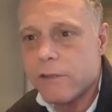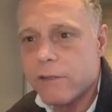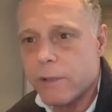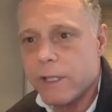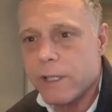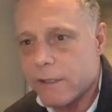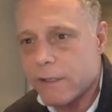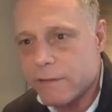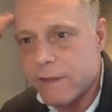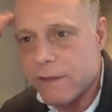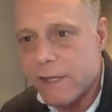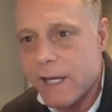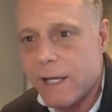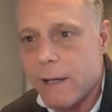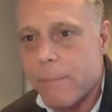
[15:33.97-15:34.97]
So he
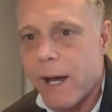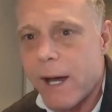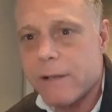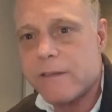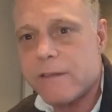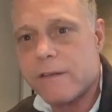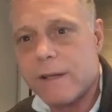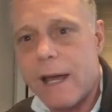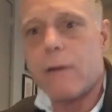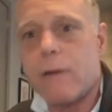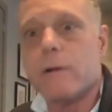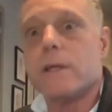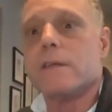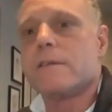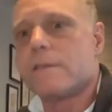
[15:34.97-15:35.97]
doesn't think about it. So
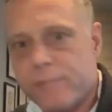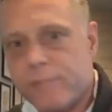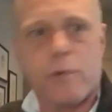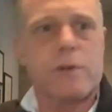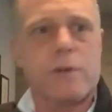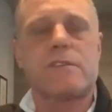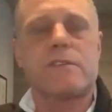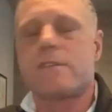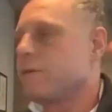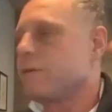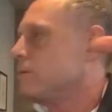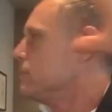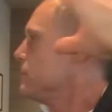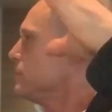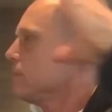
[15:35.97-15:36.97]
now he's forced
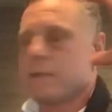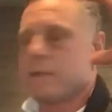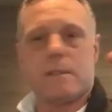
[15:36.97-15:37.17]
to,